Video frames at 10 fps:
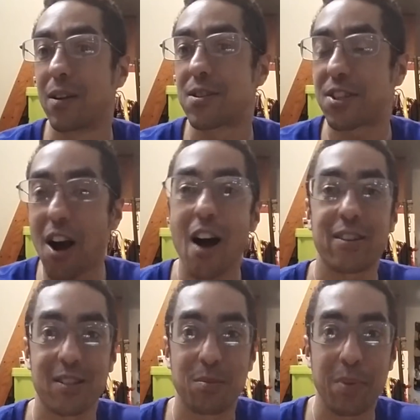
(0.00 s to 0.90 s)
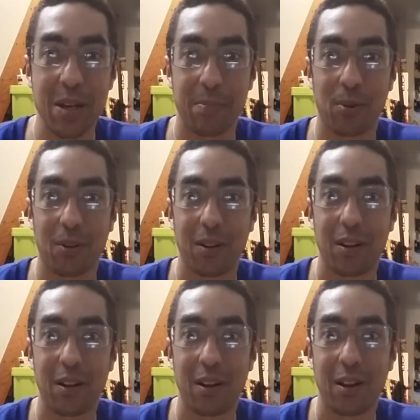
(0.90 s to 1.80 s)
Scots people,
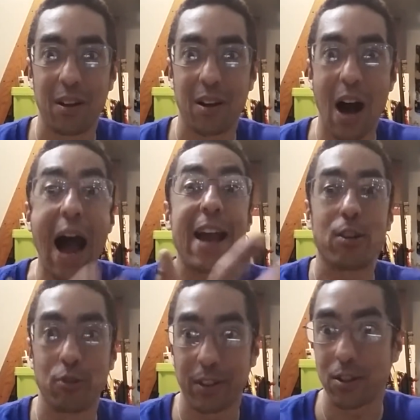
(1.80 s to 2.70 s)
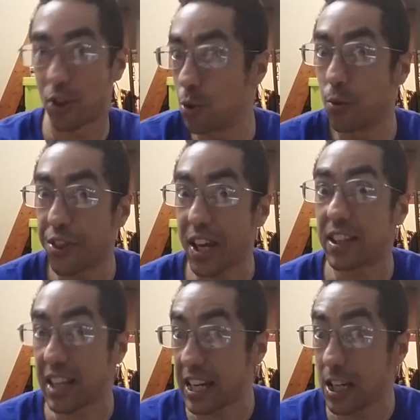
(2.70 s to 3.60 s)
Ireland, do you
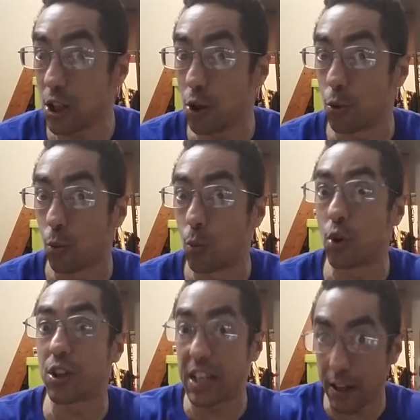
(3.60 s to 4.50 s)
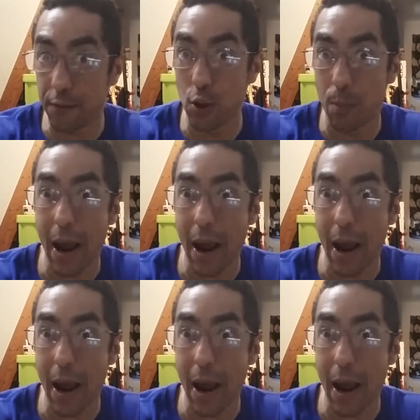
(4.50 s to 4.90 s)
think the EU will give you